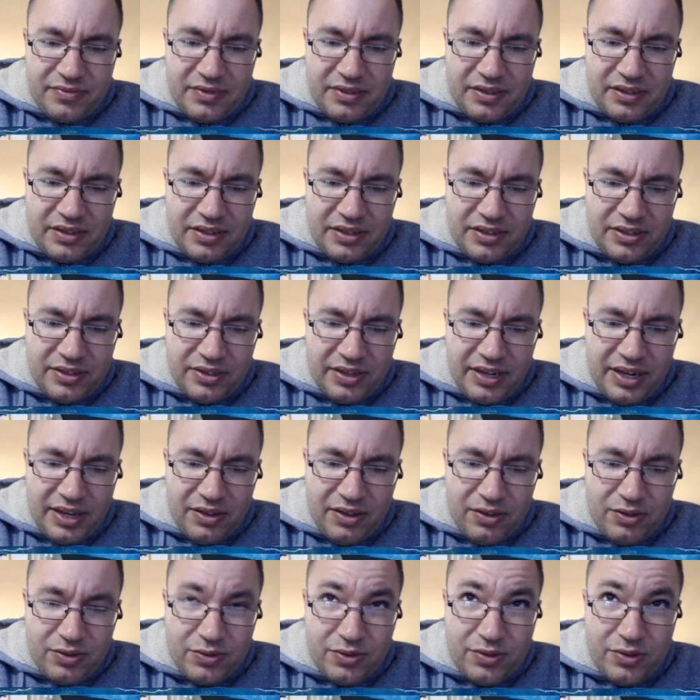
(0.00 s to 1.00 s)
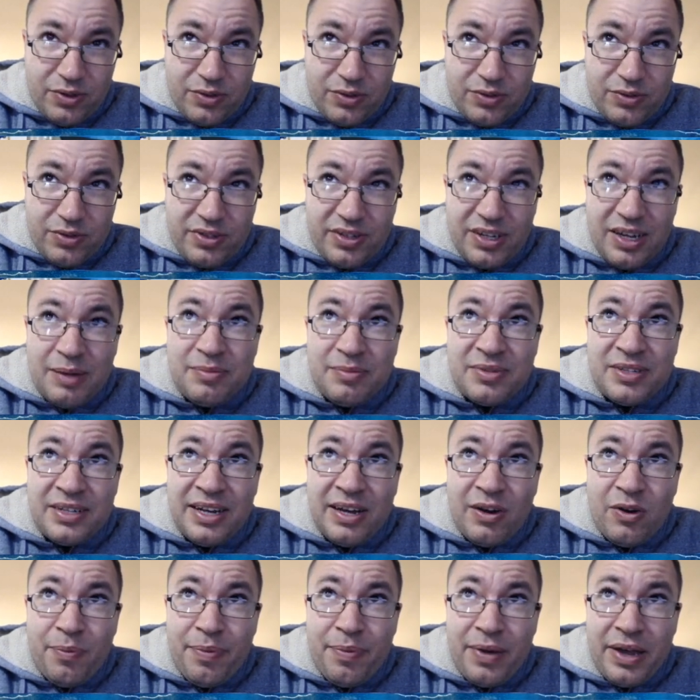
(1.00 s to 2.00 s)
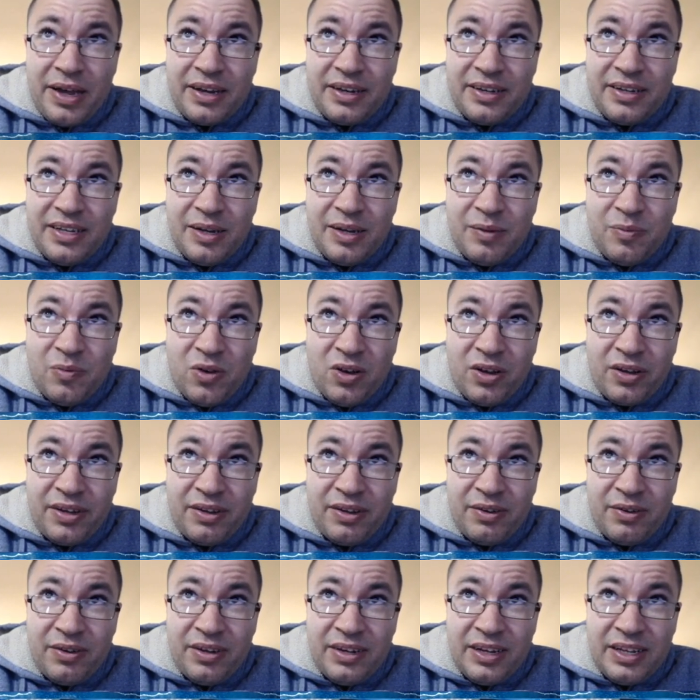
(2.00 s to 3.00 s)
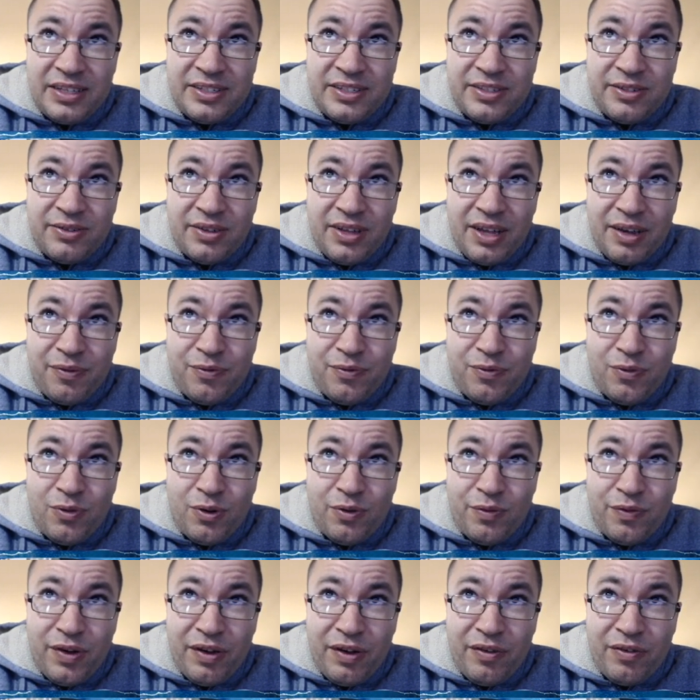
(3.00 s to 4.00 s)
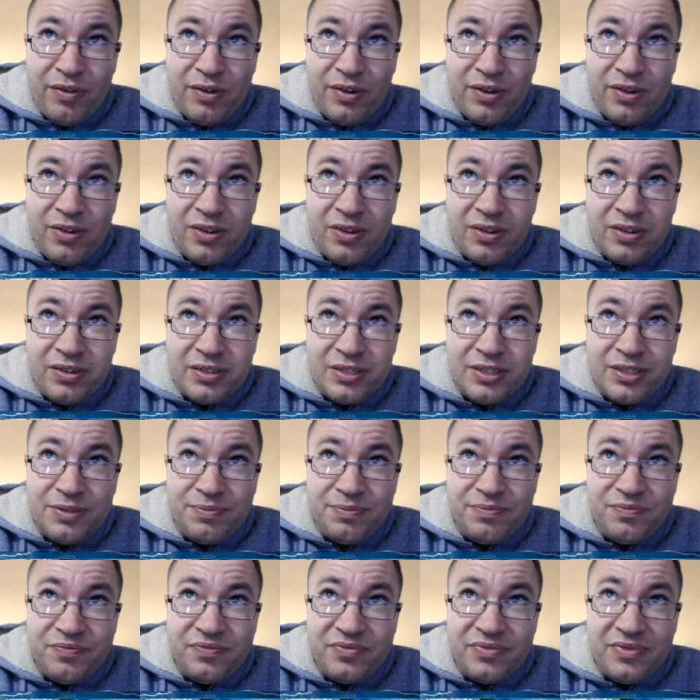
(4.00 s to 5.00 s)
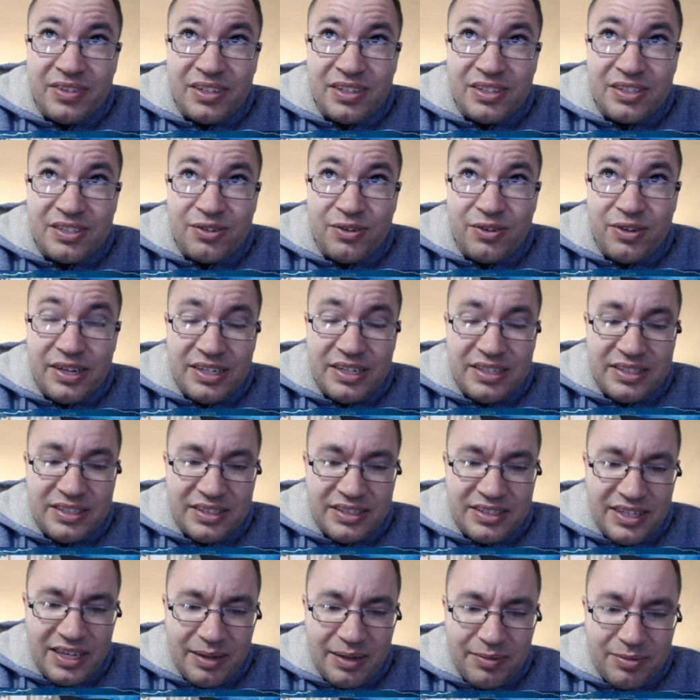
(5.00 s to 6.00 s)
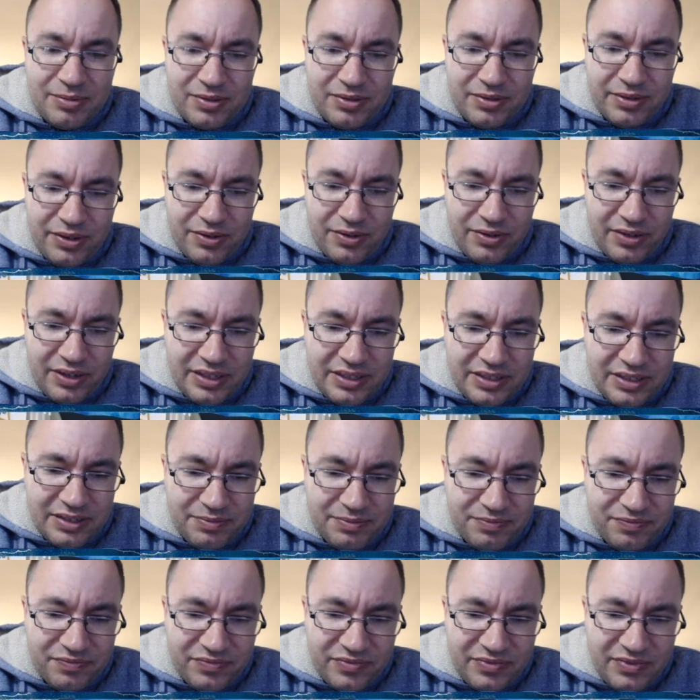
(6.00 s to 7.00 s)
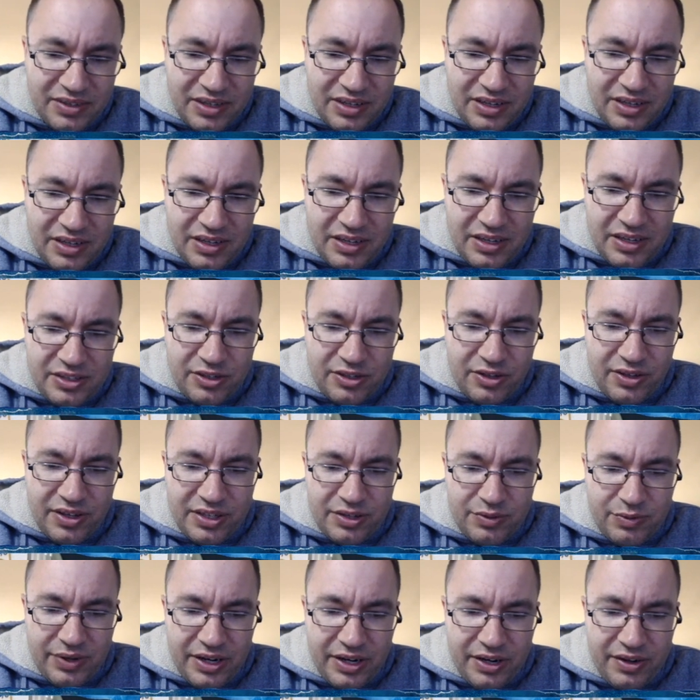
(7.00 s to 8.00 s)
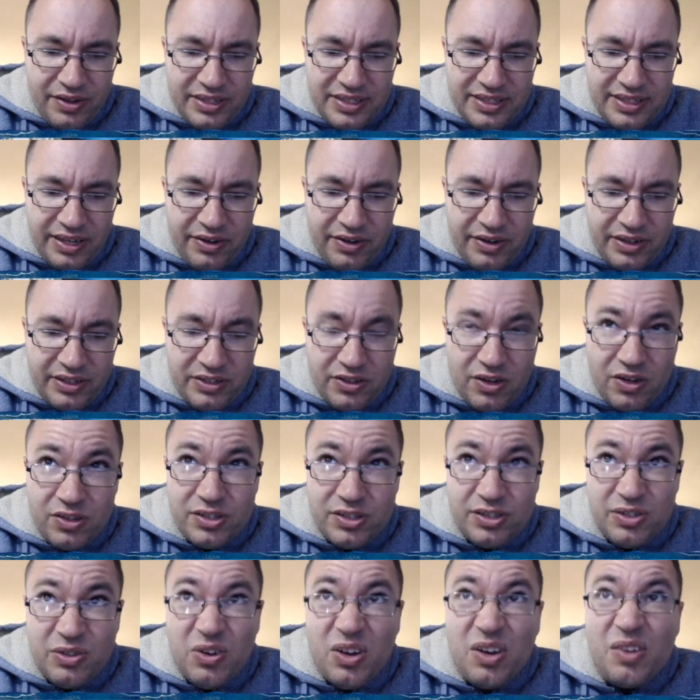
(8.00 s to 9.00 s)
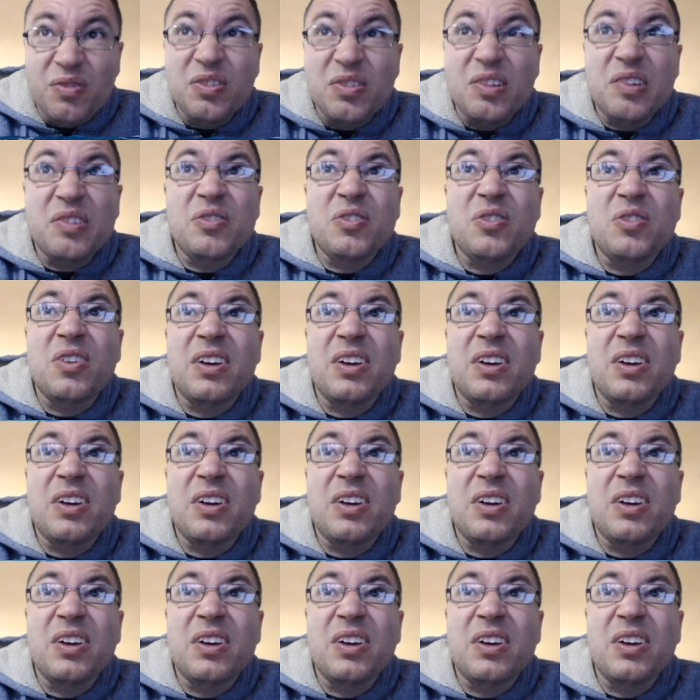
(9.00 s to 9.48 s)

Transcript: So yeah, those are times, and now a pack of Team Rocket nets you like $400 or $500. It's crazy. It's absolutely crazy. So this one here, the centering is also off left to